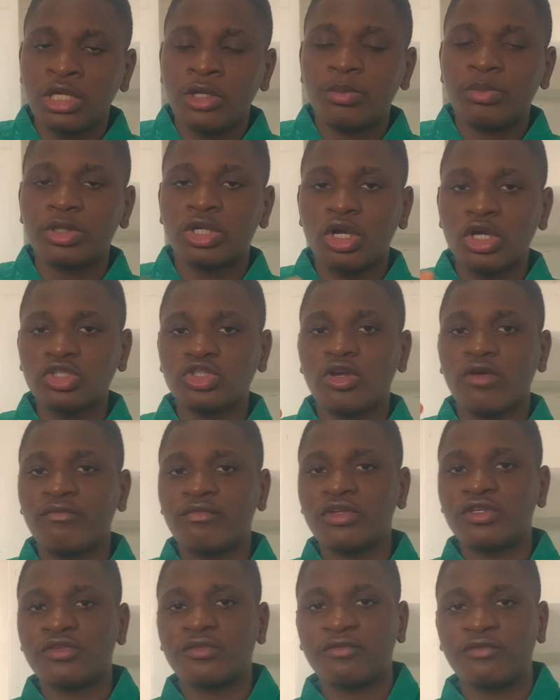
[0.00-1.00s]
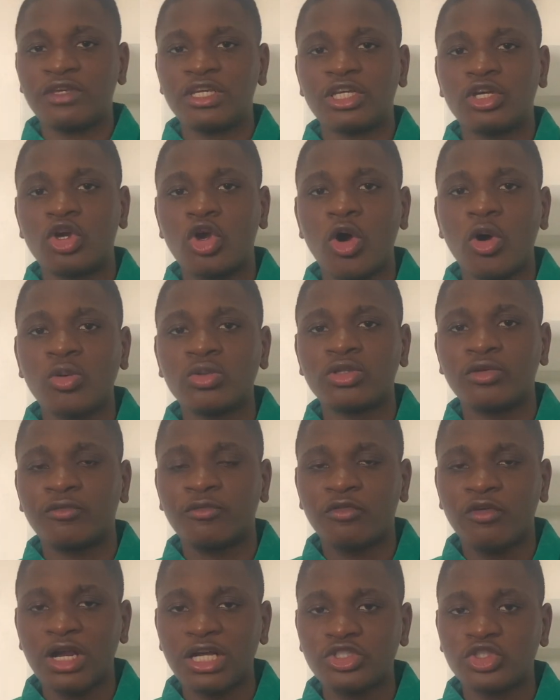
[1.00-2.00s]
Because of this thing called the
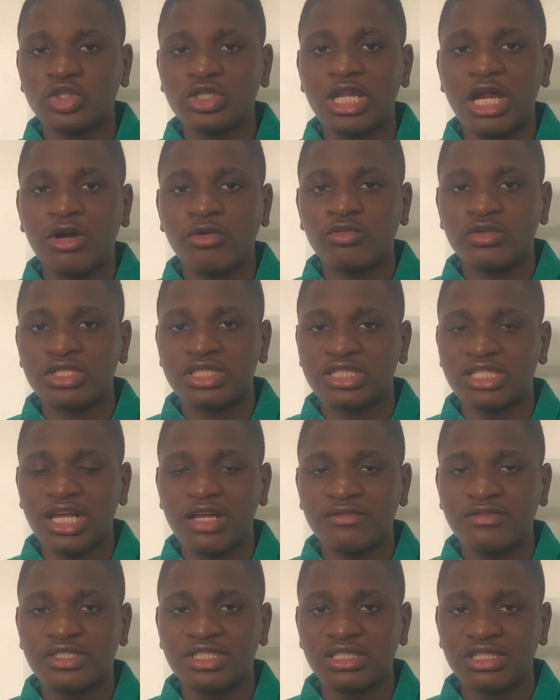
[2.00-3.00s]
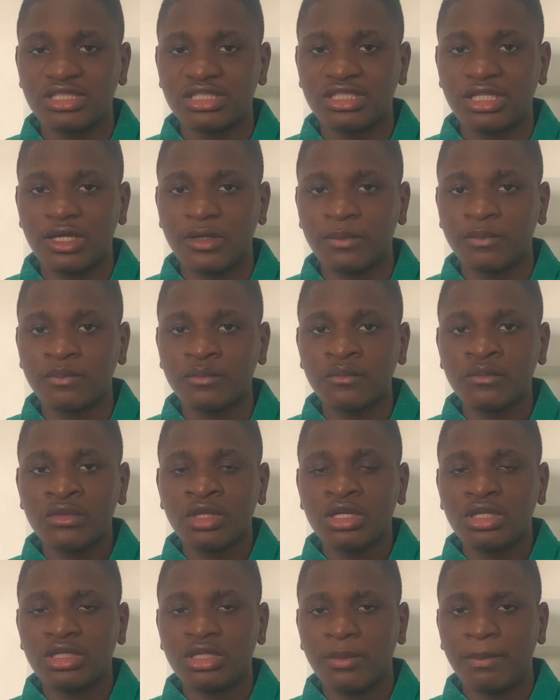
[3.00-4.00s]
fractional reserve system,
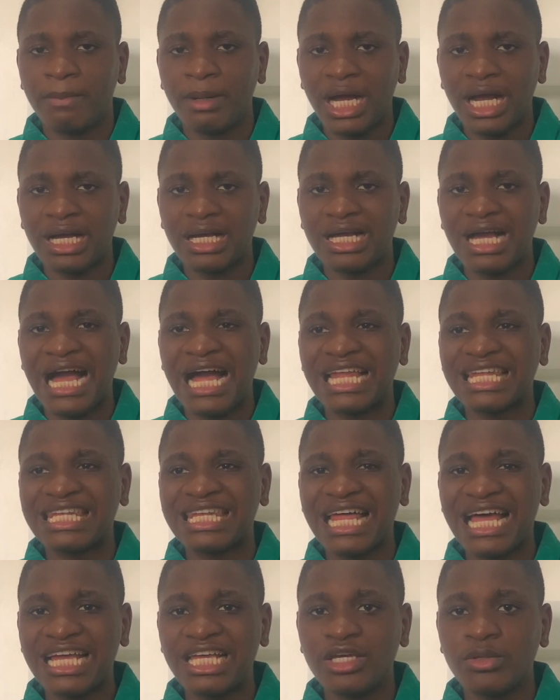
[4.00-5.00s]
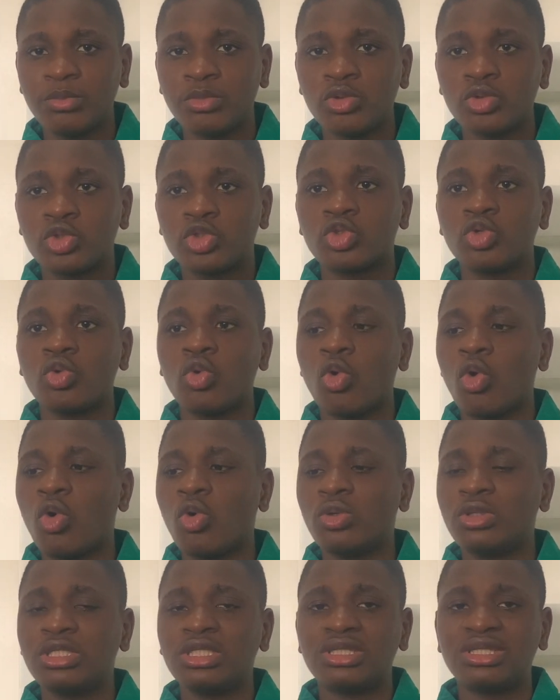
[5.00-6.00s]
the bank are liable to
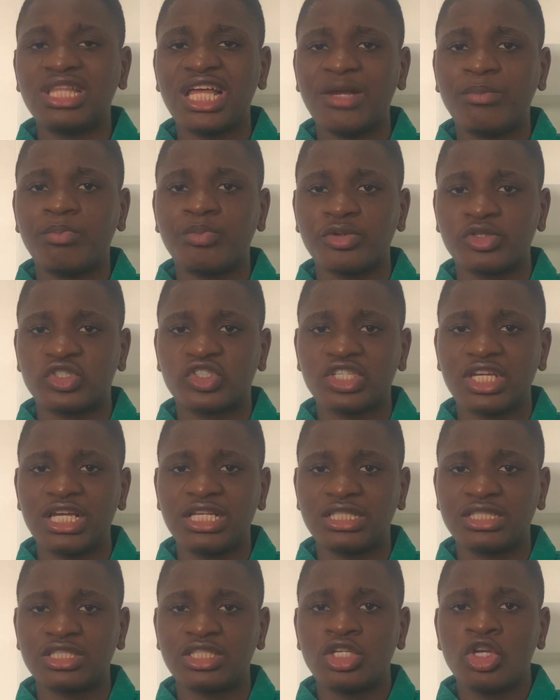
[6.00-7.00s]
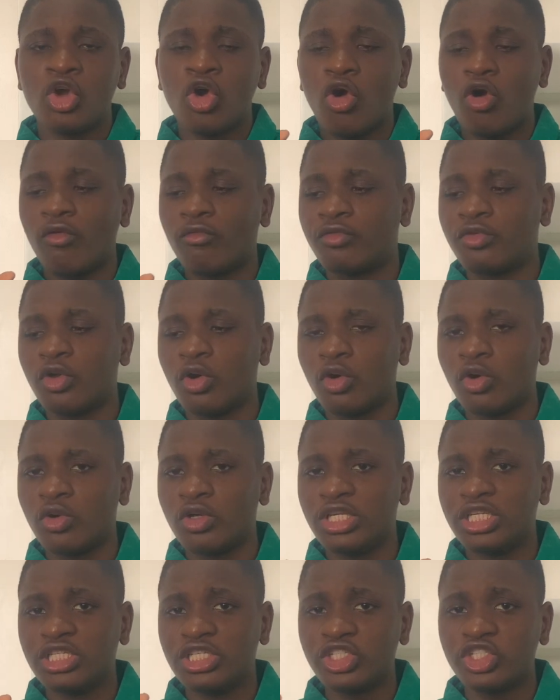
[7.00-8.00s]
only 10% of your
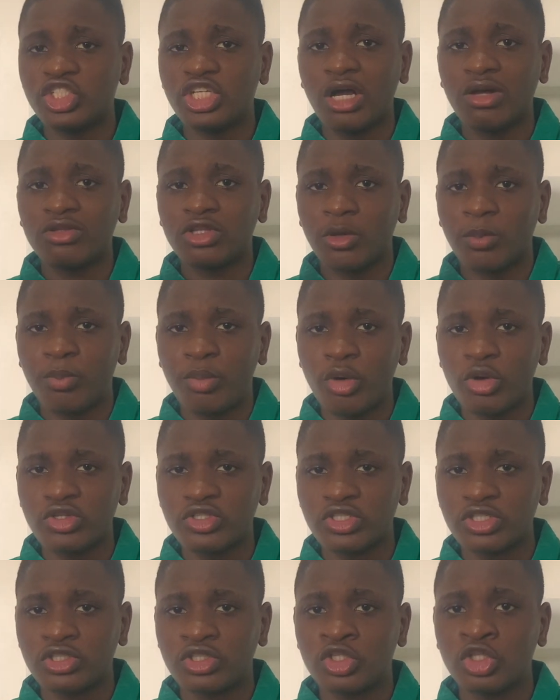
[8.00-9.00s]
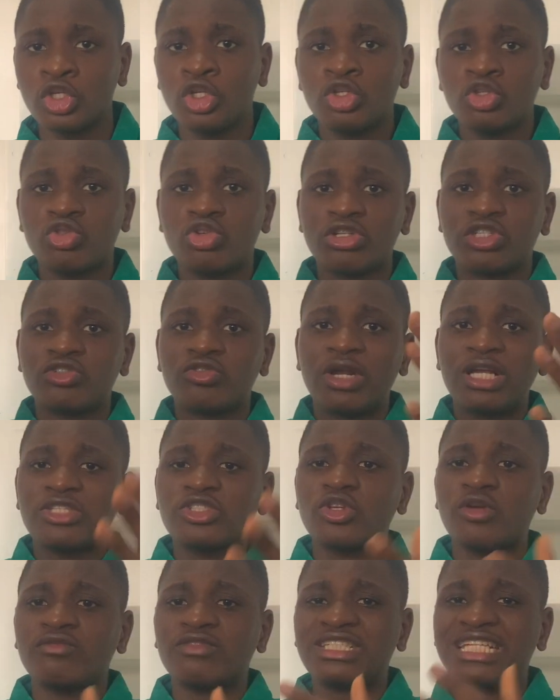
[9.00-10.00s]
initial deposit. So the
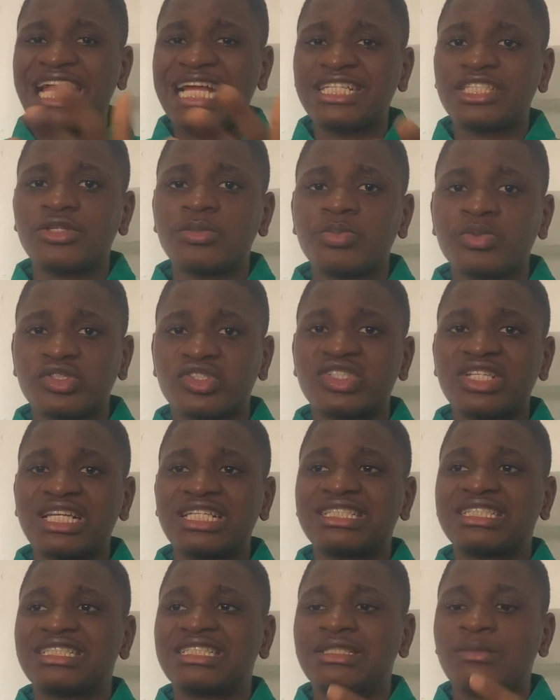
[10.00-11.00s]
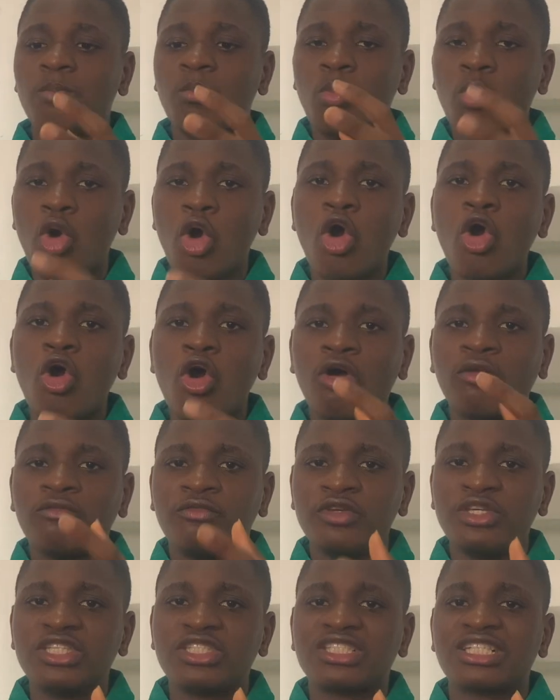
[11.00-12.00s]
rest of 90%, more of
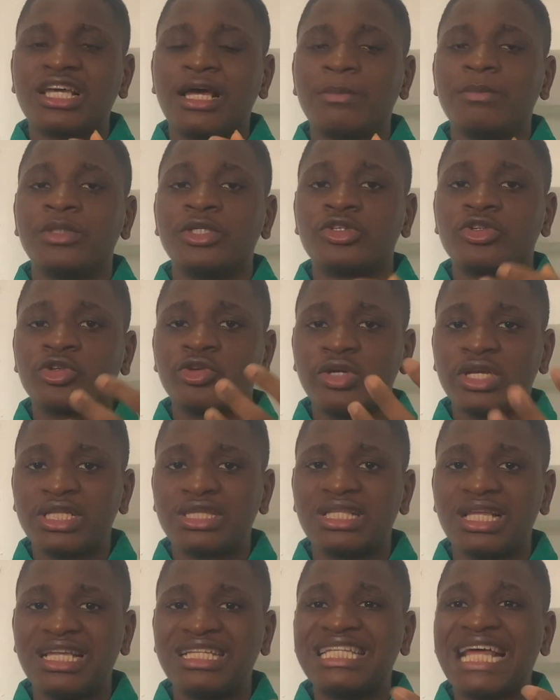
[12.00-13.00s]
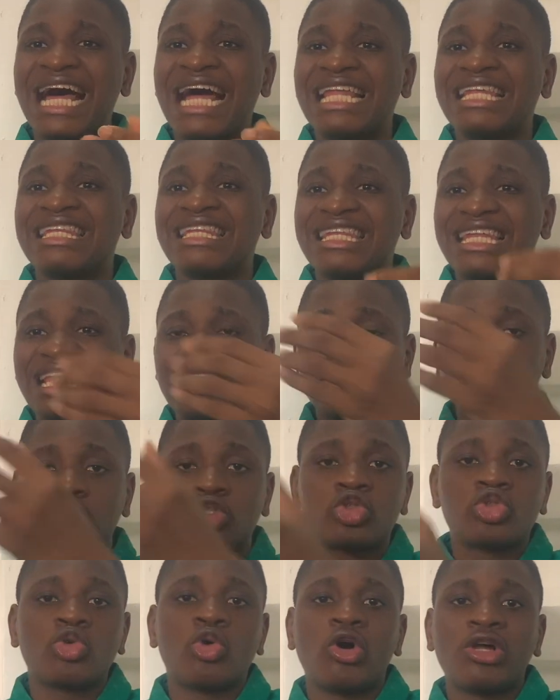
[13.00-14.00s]
it can be created and lent
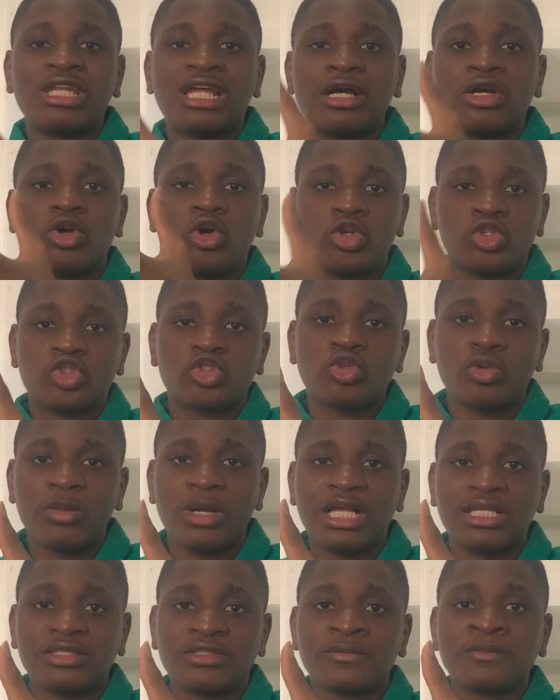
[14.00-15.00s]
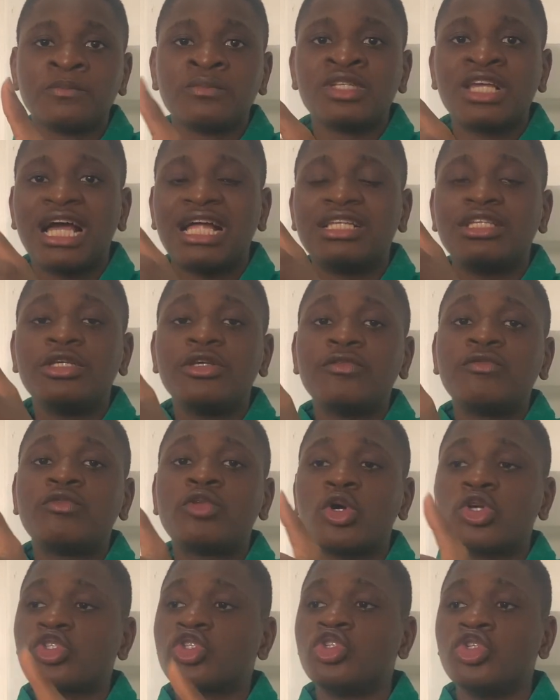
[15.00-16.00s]
to other customers. And if
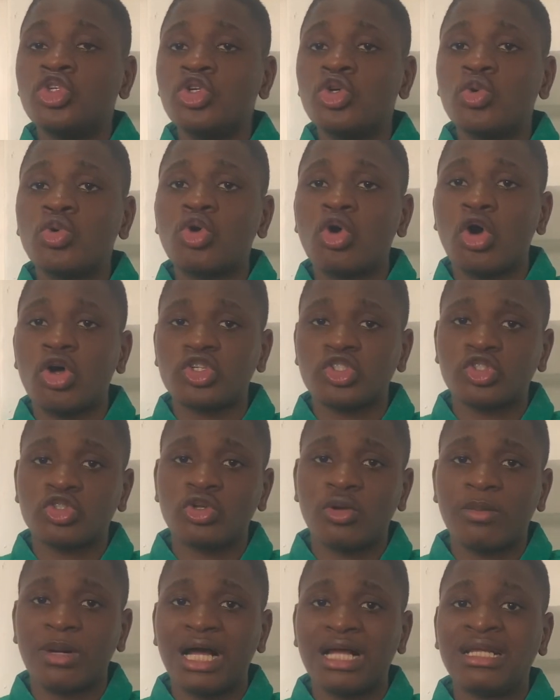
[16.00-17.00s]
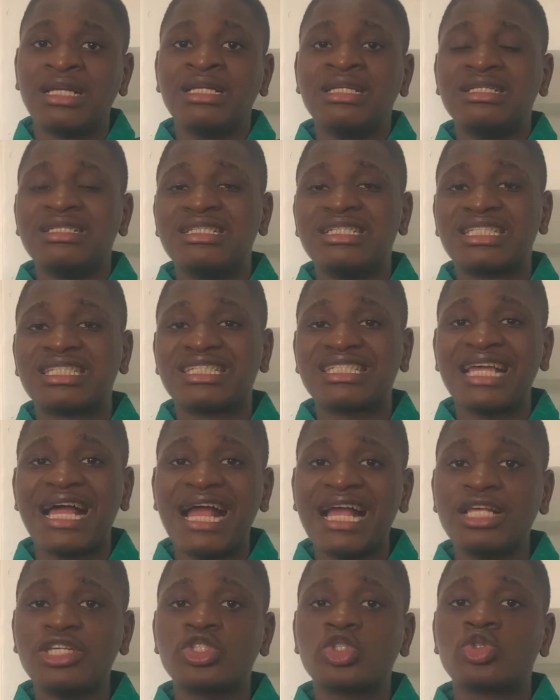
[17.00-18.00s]
those new customers
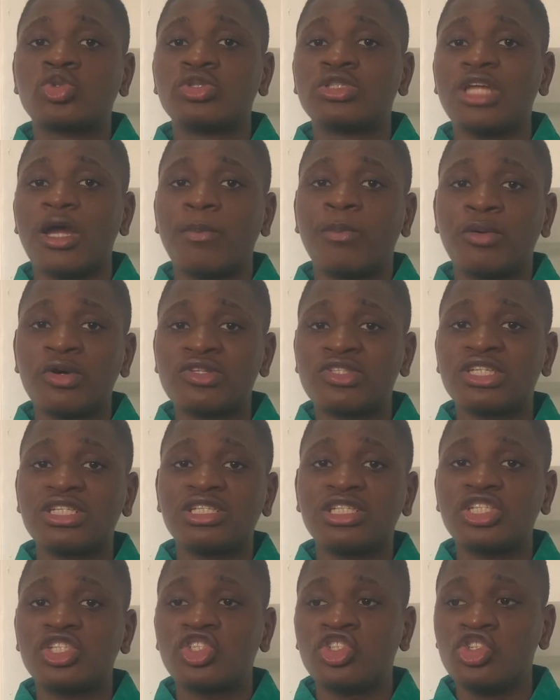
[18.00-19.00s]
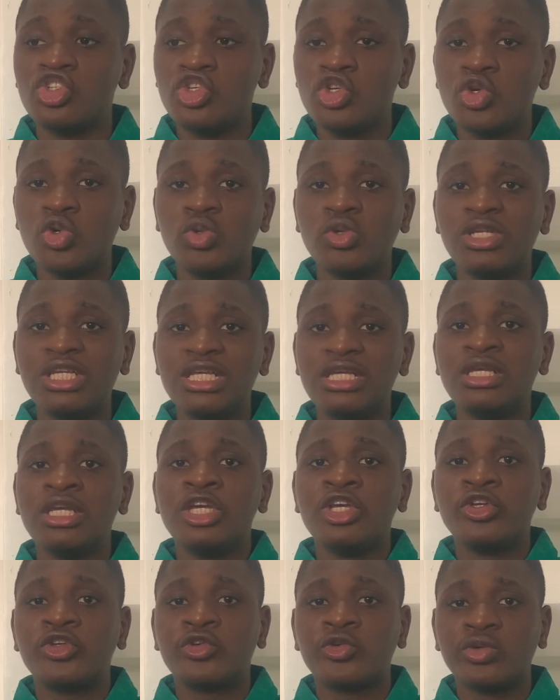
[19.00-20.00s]
decides to deposit this
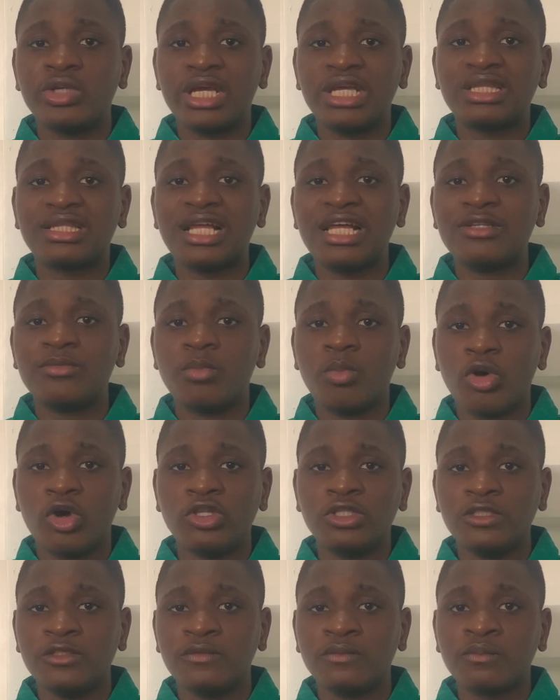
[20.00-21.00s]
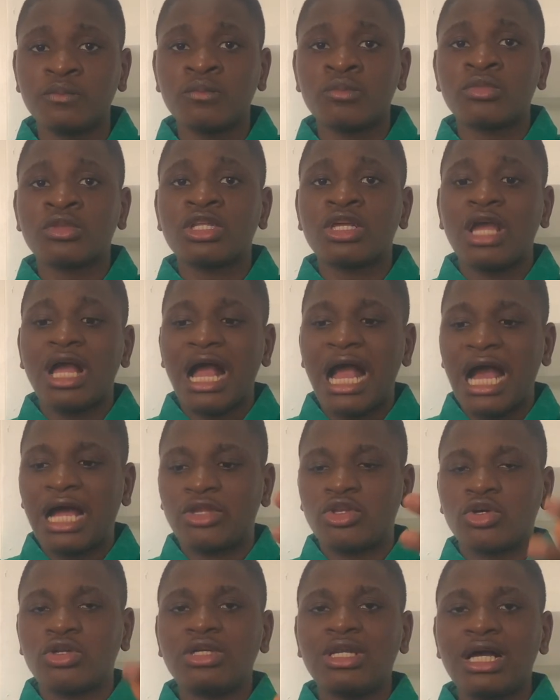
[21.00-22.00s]
newly created money,
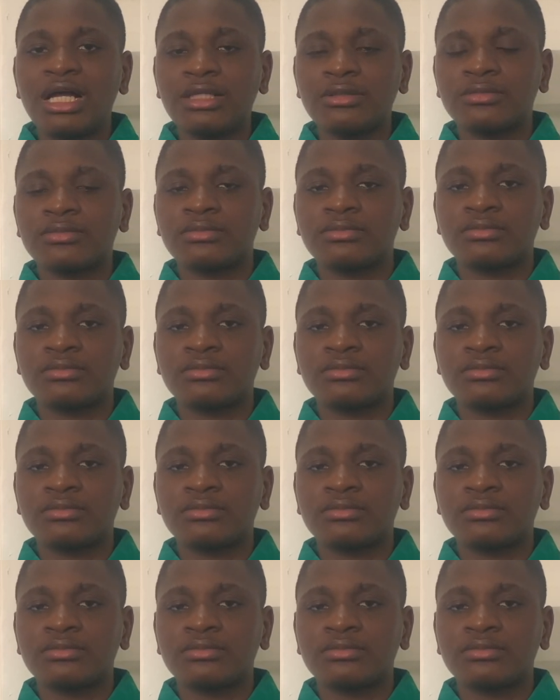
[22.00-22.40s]
another